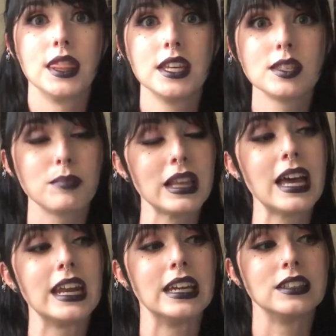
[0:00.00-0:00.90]
This
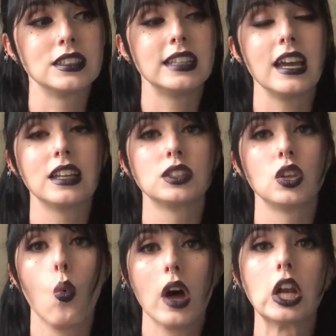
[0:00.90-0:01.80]
planet
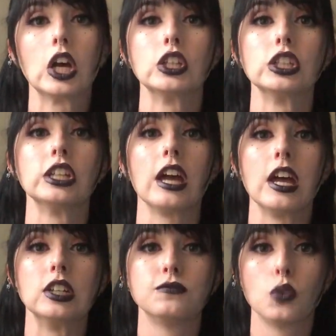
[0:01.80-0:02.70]
takes
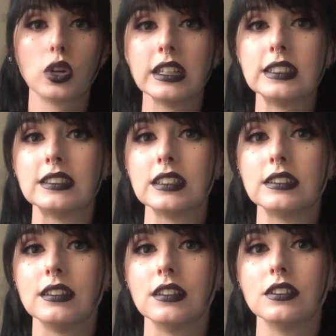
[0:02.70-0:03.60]

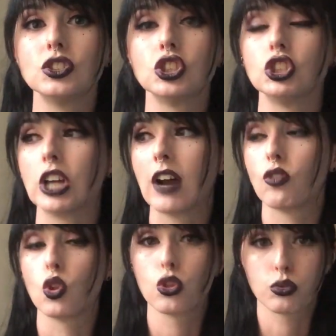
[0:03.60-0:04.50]
146 years to
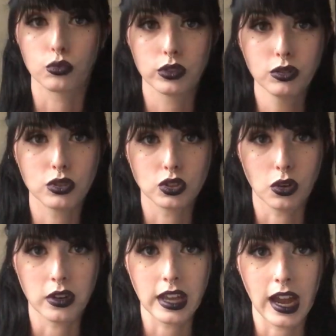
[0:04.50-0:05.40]
travel through the
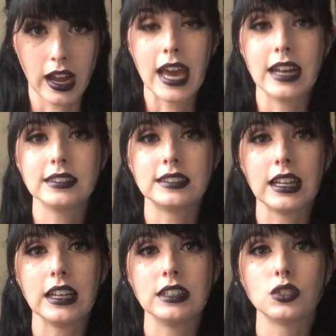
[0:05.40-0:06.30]
zodiac, and it
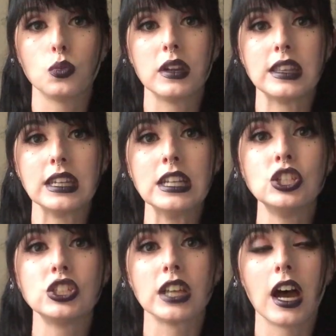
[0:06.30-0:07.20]
stays with
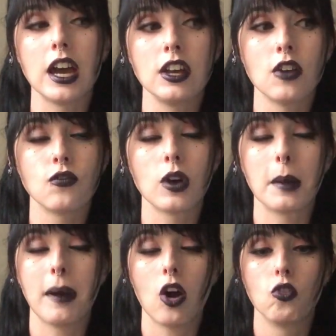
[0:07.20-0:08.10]
each sign for
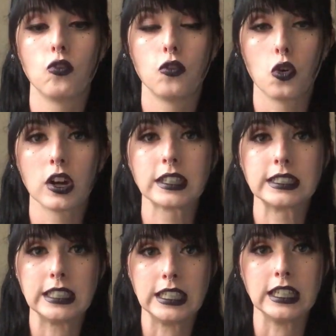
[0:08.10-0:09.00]
about
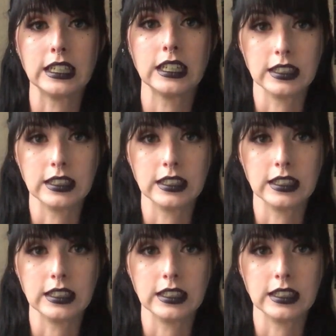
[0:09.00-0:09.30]
14